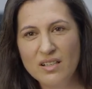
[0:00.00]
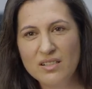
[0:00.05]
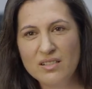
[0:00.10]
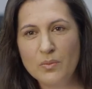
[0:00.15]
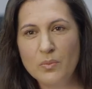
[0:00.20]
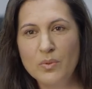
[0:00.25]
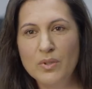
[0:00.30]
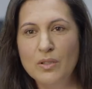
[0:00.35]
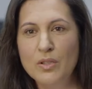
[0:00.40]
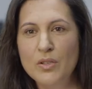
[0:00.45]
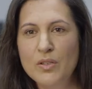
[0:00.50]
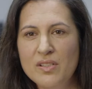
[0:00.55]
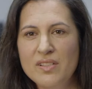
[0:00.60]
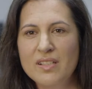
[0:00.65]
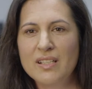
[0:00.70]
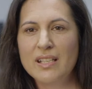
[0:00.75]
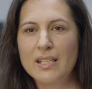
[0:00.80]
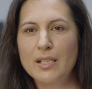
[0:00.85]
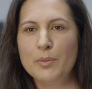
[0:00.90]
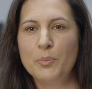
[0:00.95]
So we're
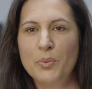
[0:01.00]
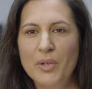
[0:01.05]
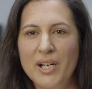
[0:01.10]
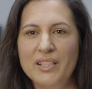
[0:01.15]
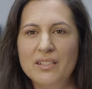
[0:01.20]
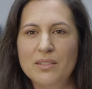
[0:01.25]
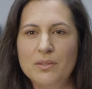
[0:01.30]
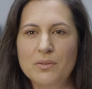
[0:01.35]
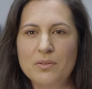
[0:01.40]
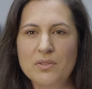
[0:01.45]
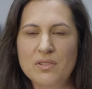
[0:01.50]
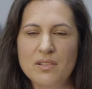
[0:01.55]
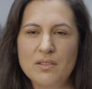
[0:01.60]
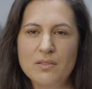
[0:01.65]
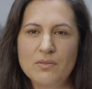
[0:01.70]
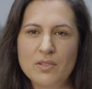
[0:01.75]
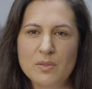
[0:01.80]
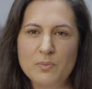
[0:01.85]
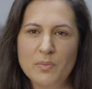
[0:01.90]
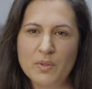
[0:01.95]
losing our practical
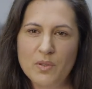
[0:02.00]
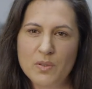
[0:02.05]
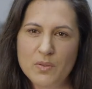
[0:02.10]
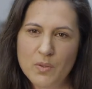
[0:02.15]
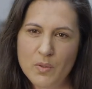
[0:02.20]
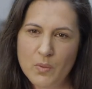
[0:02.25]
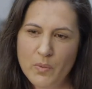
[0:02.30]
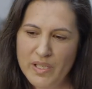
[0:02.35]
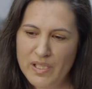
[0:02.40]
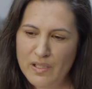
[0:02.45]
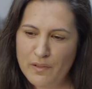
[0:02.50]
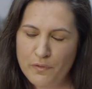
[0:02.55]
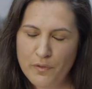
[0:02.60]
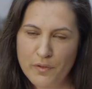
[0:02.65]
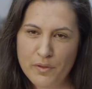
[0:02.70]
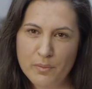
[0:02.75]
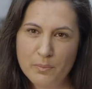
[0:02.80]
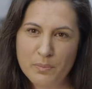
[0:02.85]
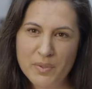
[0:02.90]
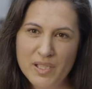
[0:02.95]
skills because we're waiting
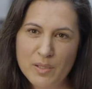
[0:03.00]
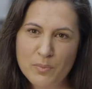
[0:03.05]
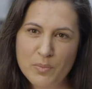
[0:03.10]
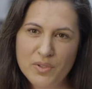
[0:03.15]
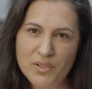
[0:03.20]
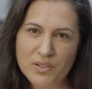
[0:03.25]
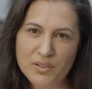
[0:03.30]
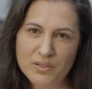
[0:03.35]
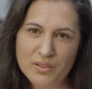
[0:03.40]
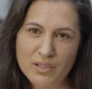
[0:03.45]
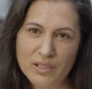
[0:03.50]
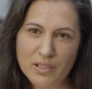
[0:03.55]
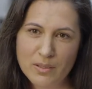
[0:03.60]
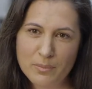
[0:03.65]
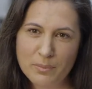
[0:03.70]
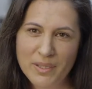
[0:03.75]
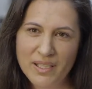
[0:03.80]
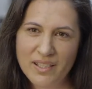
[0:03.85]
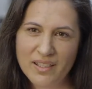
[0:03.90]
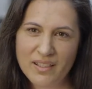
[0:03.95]
for the ping pong to
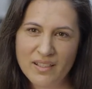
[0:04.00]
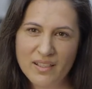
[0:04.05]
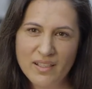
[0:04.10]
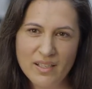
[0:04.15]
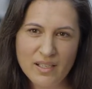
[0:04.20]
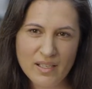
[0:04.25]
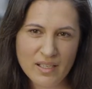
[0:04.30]
come back.